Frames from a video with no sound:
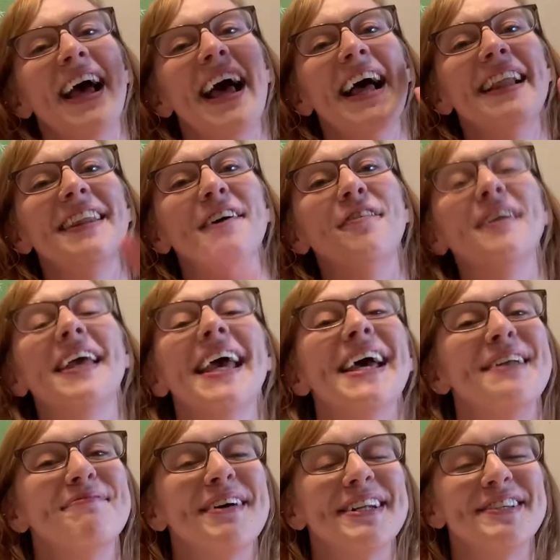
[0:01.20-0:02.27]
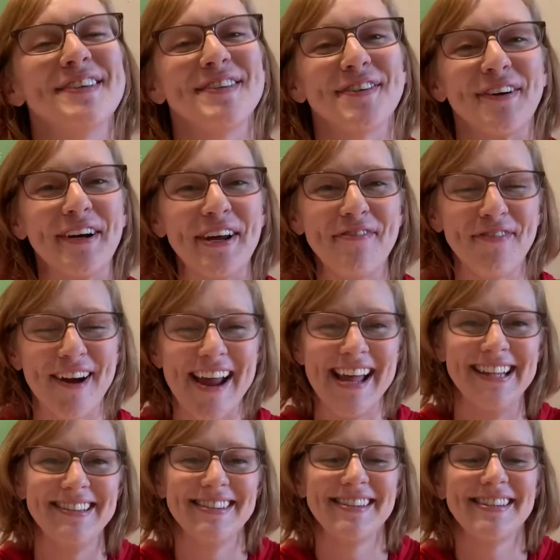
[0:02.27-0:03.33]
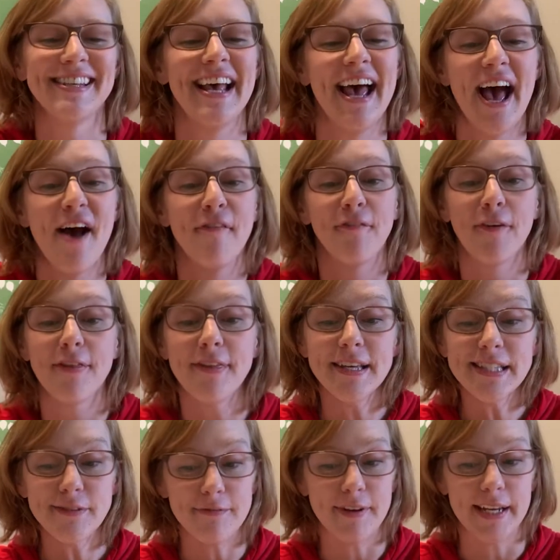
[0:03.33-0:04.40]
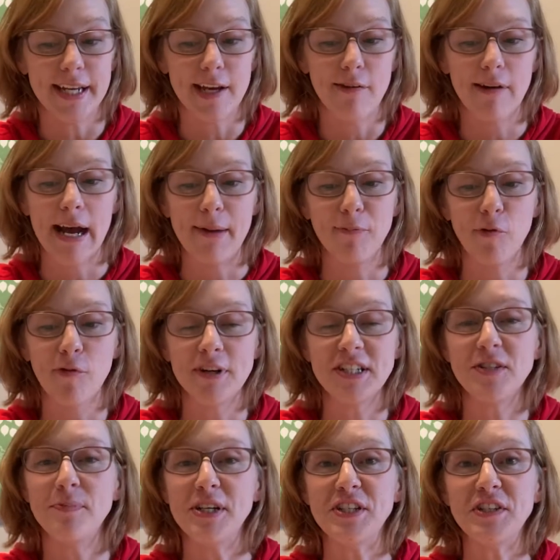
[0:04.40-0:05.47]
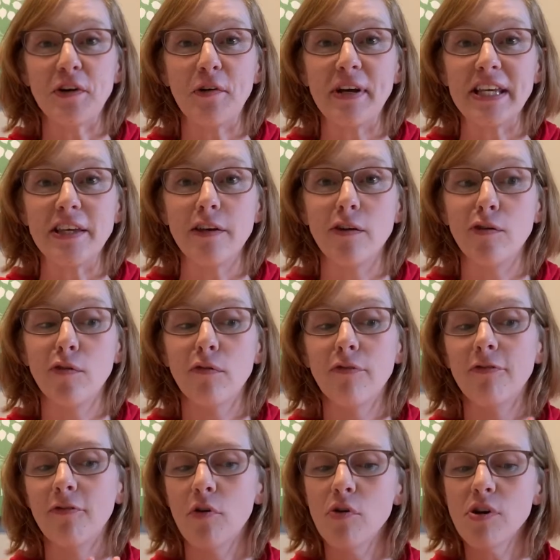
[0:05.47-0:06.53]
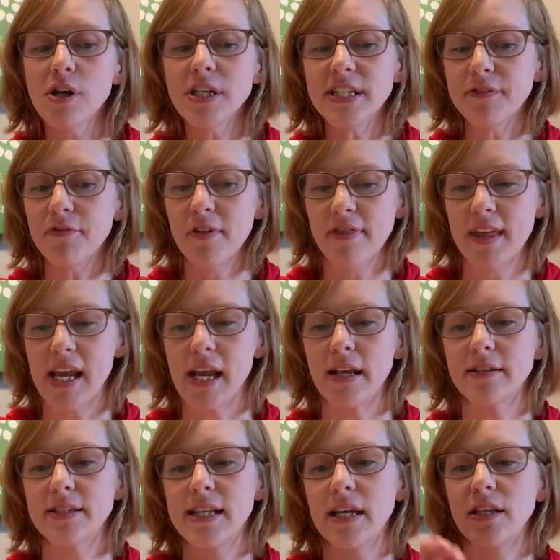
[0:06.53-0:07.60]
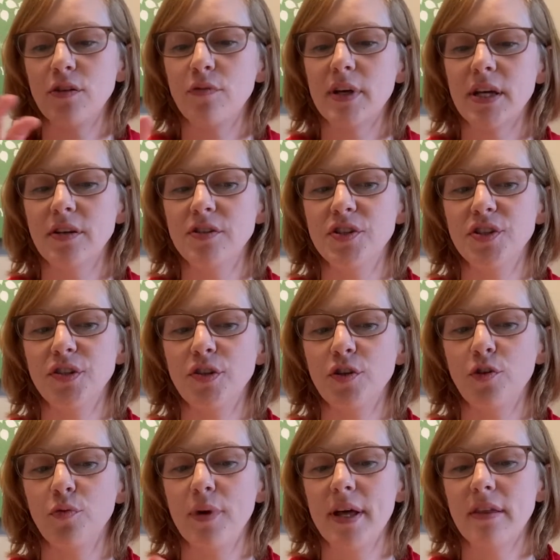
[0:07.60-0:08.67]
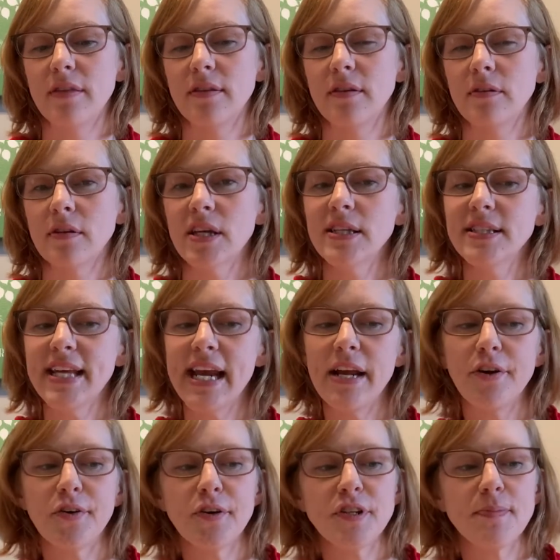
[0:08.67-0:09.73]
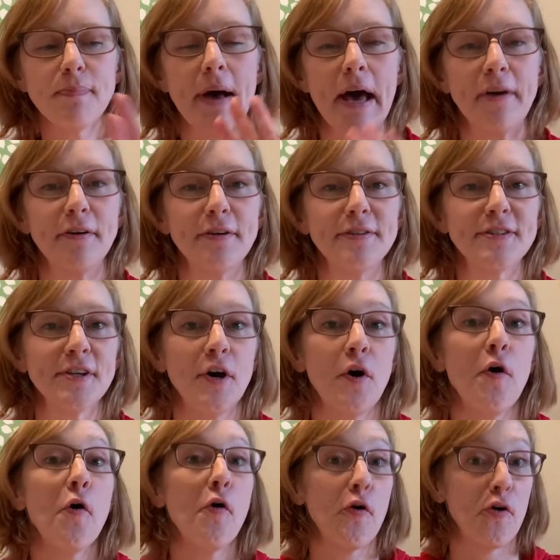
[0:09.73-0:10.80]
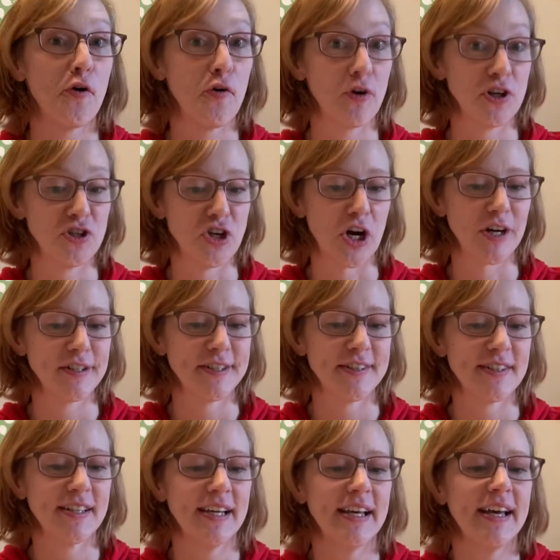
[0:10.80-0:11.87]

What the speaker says: Hello again, Montessori friends. For this video, I'm going to be showing you 4 different things that you can do with containers, bottles, or jars.